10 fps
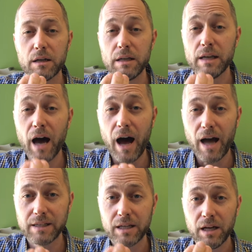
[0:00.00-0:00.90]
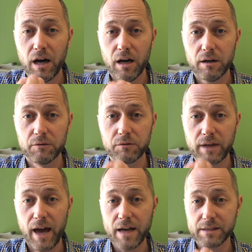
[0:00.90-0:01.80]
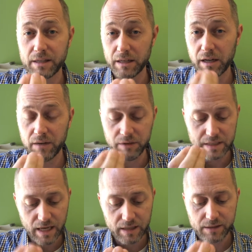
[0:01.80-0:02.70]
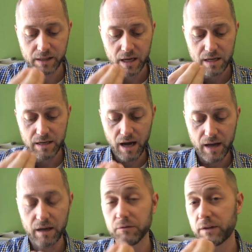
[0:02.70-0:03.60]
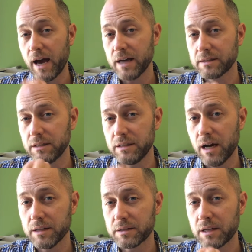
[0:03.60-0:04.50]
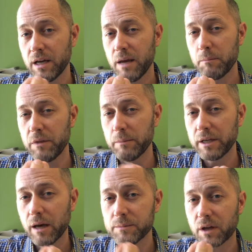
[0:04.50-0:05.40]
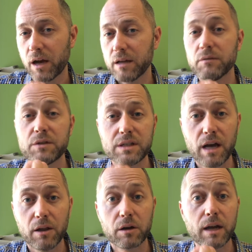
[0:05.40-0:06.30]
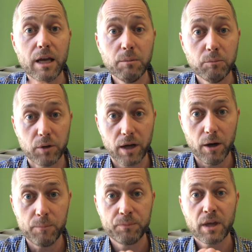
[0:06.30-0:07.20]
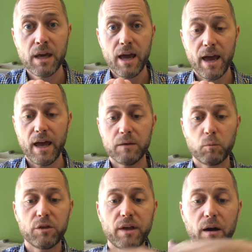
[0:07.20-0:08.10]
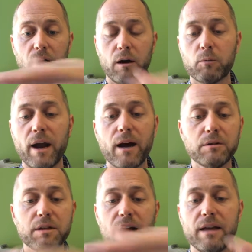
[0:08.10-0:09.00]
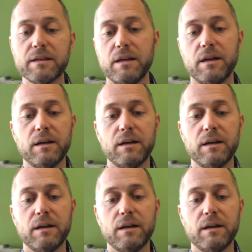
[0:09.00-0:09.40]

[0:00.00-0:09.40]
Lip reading: knot of gas, a kind of a dense knot of gas and dust that becomes a kind of stellar embryo. And with around that